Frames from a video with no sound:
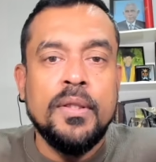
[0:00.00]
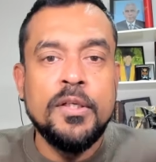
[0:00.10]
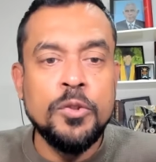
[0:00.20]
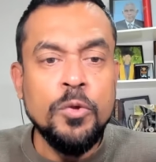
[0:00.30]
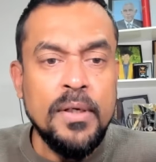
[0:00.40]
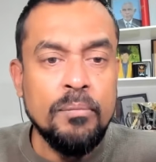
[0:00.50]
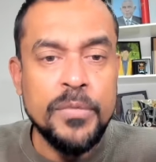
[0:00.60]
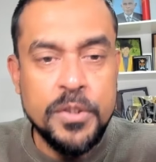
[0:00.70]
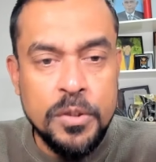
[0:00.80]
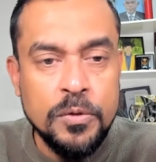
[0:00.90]
The tool
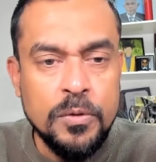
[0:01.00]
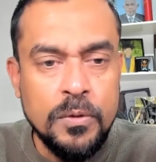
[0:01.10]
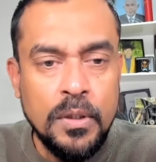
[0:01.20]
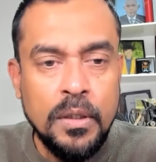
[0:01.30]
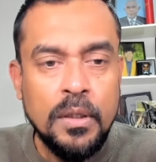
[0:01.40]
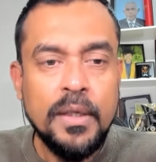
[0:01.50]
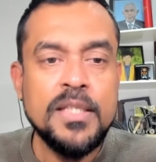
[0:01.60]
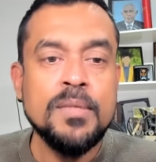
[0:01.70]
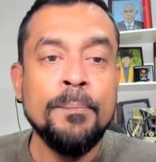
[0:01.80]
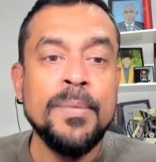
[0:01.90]
number 2
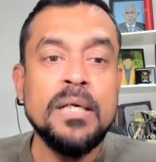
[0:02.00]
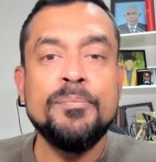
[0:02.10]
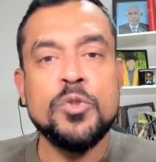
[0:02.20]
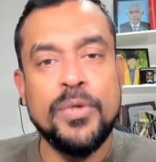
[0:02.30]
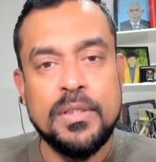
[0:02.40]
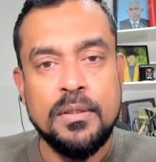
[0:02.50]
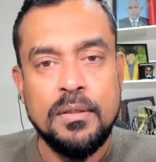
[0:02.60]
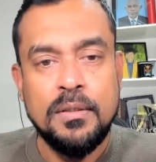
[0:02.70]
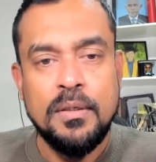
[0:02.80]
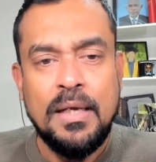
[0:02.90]
is Burp Suite.
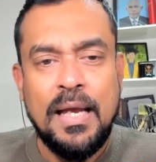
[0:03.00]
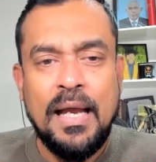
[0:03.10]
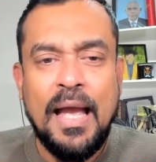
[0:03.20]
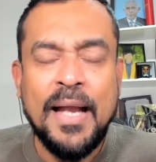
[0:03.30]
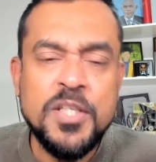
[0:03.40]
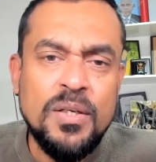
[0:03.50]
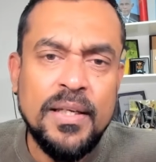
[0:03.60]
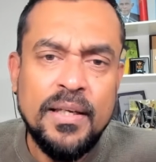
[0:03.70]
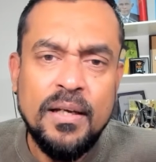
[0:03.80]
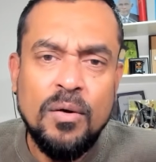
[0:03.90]

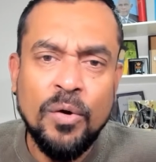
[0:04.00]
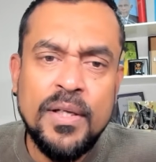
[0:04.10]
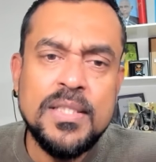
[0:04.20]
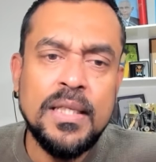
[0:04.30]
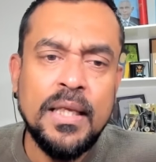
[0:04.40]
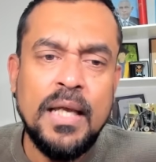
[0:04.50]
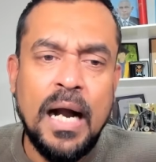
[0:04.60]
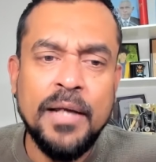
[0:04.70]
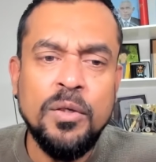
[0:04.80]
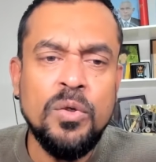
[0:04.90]
Actually, honestly,
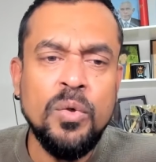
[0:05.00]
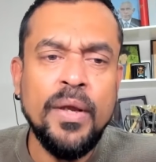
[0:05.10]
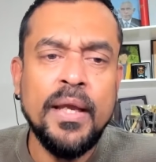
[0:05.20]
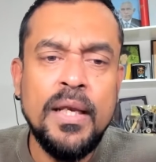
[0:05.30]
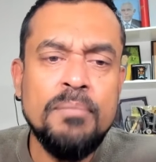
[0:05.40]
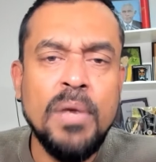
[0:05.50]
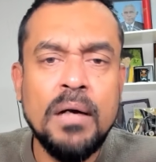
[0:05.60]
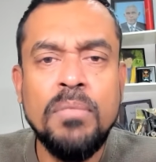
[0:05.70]
I don't know any bug